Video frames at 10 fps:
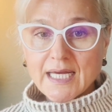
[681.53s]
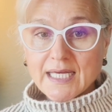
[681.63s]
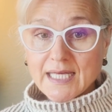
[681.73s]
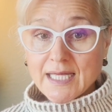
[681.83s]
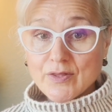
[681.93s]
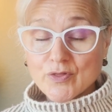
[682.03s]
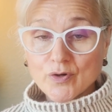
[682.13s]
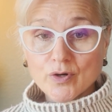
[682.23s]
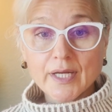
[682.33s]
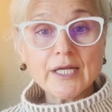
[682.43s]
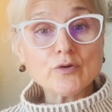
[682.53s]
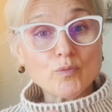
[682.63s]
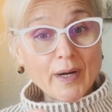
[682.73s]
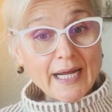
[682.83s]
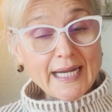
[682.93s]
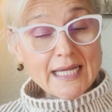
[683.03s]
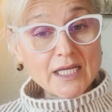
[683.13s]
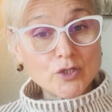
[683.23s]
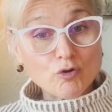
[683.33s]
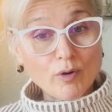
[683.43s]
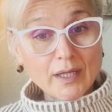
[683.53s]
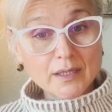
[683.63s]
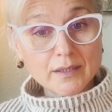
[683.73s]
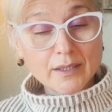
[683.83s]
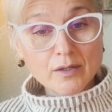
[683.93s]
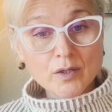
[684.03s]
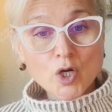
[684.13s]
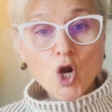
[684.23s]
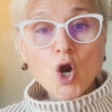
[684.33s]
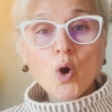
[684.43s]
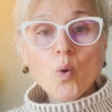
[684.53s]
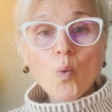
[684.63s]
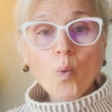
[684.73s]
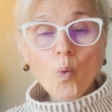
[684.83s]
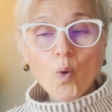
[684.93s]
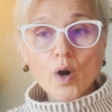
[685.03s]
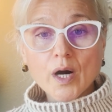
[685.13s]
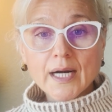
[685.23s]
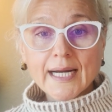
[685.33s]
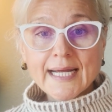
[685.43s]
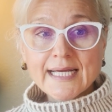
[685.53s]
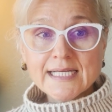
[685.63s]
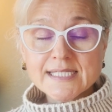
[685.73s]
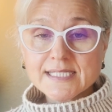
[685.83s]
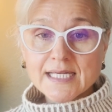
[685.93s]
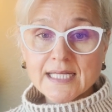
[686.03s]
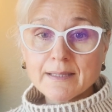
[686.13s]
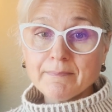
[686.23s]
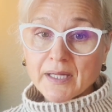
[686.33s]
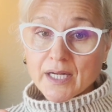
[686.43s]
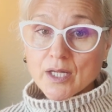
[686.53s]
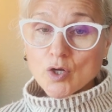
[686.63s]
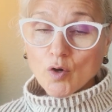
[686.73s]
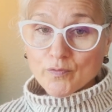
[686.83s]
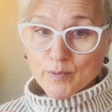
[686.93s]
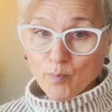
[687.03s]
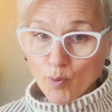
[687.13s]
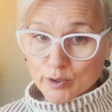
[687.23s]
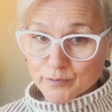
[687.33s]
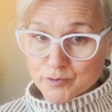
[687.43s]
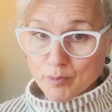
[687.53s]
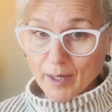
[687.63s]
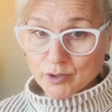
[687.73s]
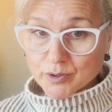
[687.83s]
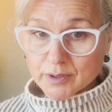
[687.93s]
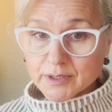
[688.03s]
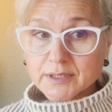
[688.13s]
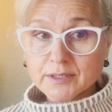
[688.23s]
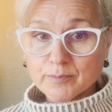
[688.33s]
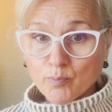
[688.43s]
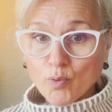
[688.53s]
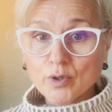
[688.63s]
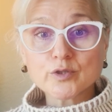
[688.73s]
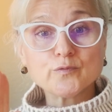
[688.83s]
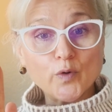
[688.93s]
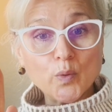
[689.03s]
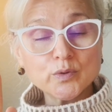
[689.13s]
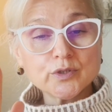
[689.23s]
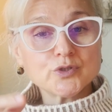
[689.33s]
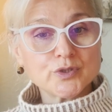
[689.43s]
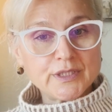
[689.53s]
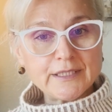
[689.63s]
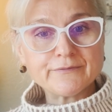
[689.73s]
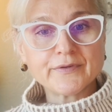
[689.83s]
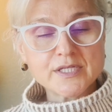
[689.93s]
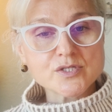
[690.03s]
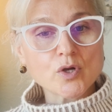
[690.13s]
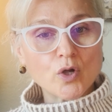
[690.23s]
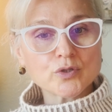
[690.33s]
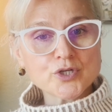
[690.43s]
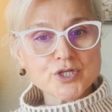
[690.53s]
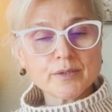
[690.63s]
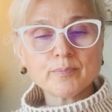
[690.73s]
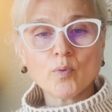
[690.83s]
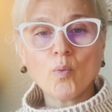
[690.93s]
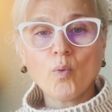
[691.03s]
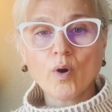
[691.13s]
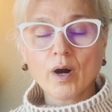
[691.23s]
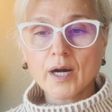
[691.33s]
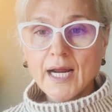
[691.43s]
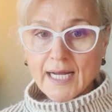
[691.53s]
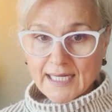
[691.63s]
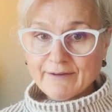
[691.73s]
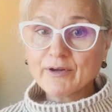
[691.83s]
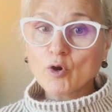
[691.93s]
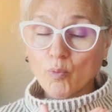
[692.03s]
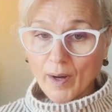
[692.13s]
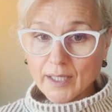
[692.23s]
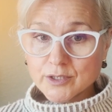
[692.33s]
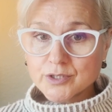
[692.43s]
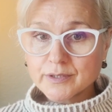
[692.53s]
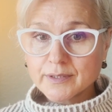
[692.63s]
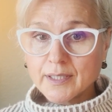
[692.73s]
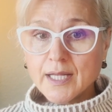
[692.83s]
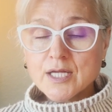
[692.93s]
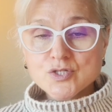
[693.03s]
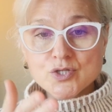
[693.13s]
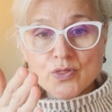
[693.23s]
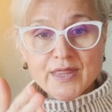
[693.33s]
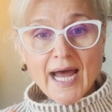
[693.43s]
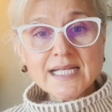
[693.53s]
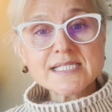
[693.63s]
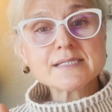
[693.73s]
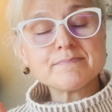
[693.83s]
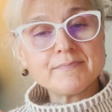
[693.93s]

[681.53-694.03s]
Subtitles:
either in writing in a grant letter, or it's in a meeting of the board of directors, the board vote to give a scholarship or give a grant. So that's